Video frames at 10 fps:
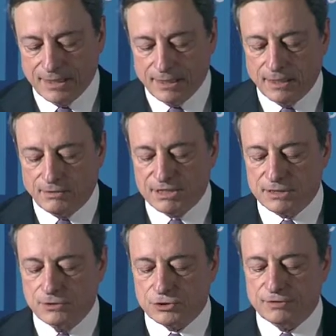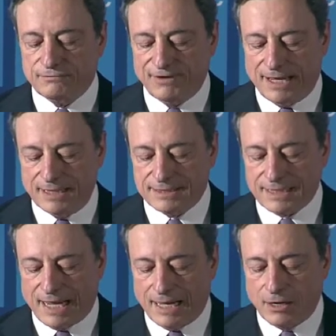resolution funds
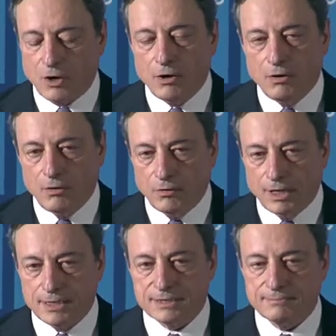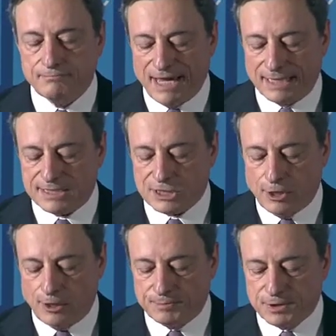are always
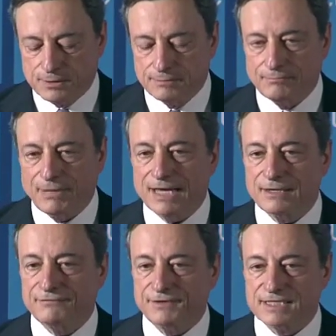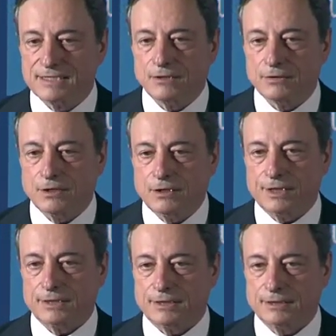backstopped by the fiscal
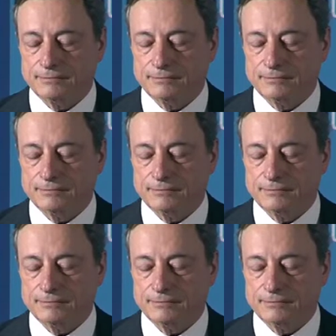authority.